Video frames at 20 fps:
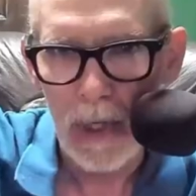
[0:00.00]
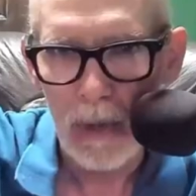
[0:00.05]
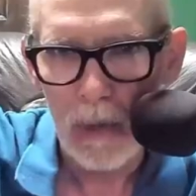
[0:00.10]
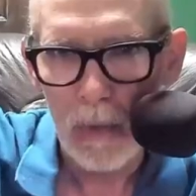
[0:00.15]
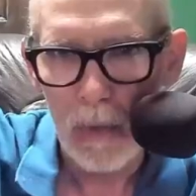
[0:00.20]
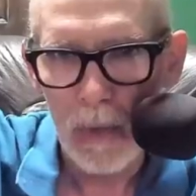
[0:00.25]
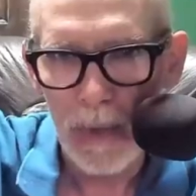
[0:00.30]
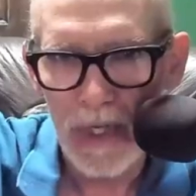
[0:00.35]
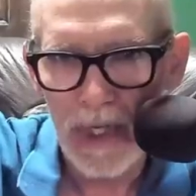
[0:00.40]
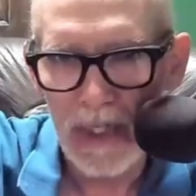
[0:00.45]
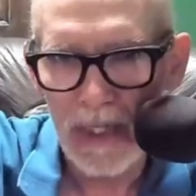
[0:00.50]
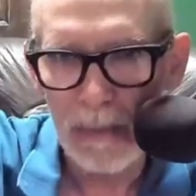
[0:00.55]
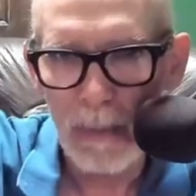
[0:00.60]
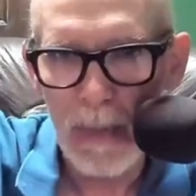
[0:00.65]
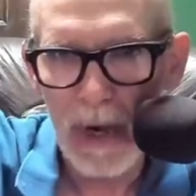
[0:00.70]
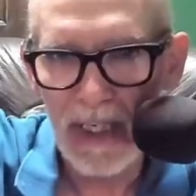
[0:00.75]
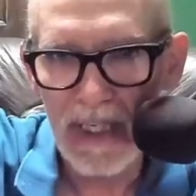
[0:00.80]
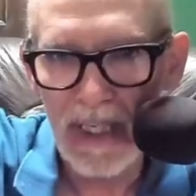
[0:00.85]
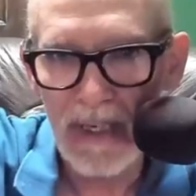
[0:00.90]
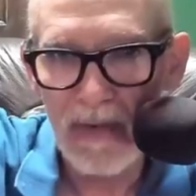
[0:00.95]
we
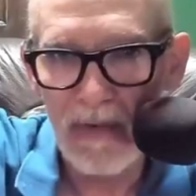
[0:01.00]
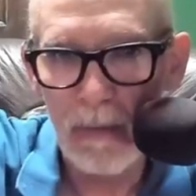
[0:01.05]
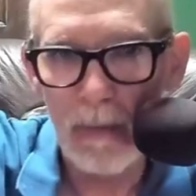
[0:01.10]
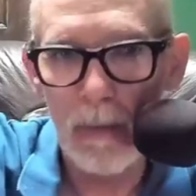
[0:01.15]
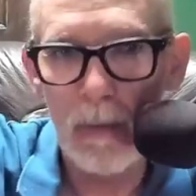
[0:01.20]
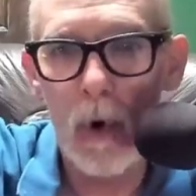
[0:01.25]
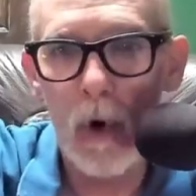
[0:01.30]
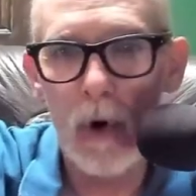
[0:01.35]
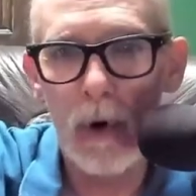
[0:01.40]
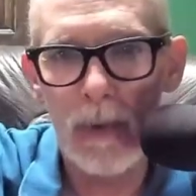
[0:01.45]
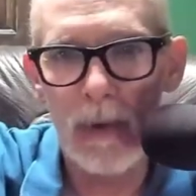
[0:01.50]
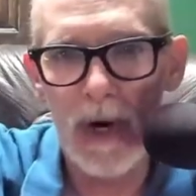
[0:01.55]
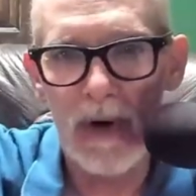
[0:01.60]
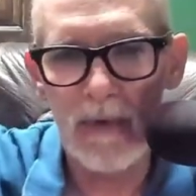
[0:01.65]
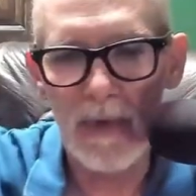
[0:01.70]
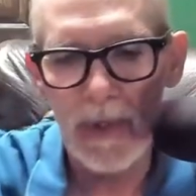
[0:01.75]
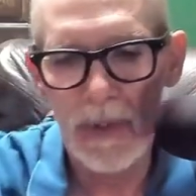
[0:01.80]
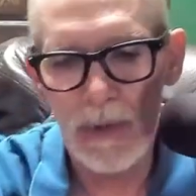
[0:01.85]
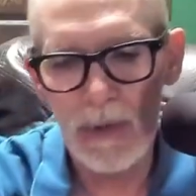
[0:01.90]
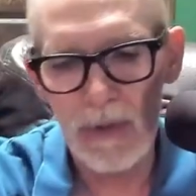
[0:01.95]
expect even more
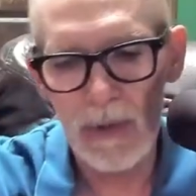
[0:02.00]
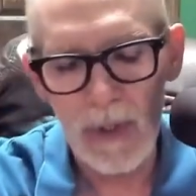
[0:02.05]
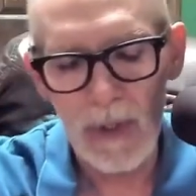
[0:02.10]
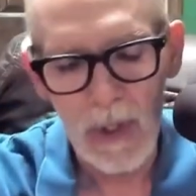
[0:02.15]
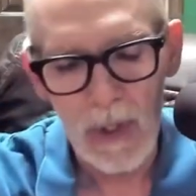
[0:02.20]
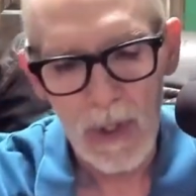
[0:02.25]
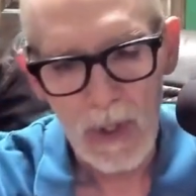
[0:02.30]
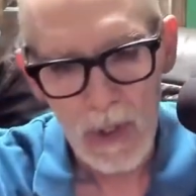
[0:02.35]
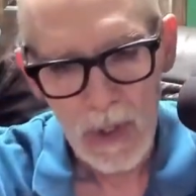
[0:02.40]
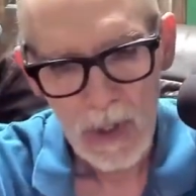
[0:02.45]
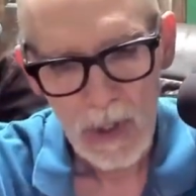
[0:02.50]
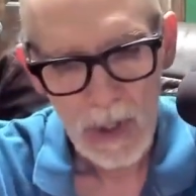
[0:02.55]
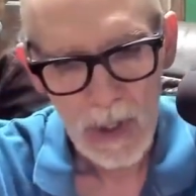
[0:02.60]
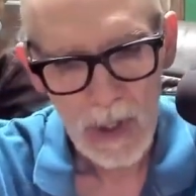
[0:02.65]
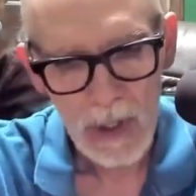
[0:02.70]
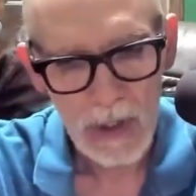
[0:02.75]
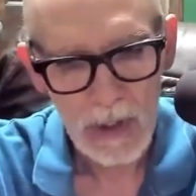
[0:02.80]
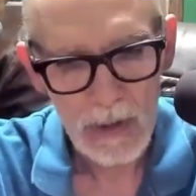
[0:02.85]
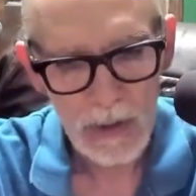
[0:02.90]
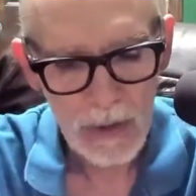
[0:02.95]
revenues
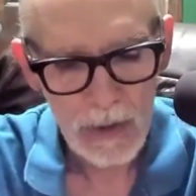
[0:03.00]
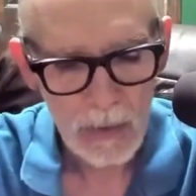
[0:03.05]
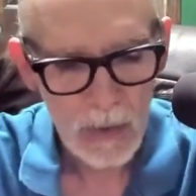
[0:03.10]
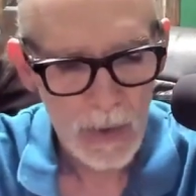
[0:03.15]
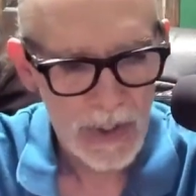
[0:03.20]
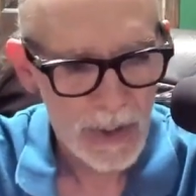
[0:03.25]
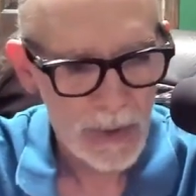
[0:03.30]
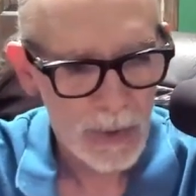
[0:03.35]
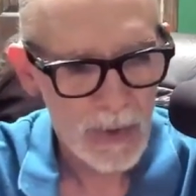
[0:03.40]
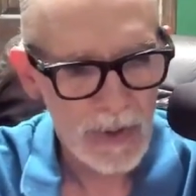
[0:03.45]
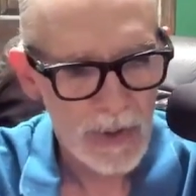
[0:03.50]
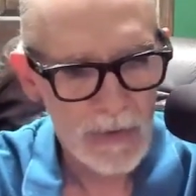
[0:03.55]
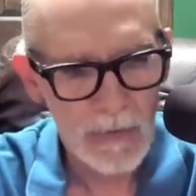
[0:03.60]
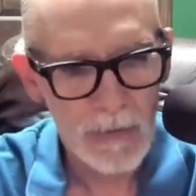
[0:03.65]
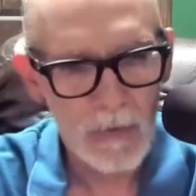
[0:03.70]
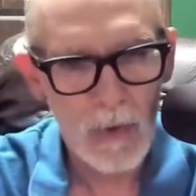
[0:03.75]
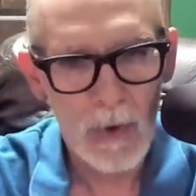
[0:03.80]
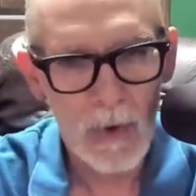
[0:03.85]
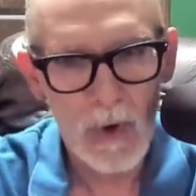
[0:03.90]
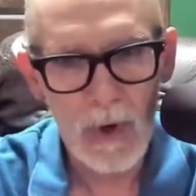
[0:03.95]
in
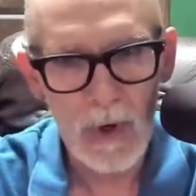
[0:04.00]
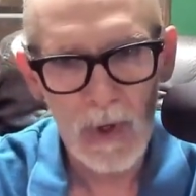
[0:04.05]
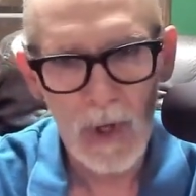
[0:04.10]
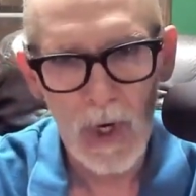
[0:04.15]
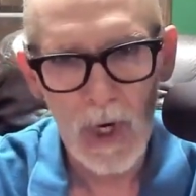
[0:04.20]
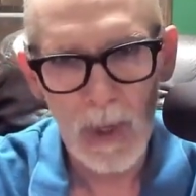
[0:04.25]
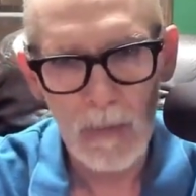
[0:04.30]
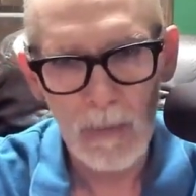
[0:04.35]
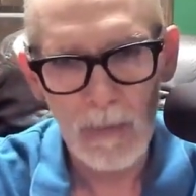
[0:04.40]
2024.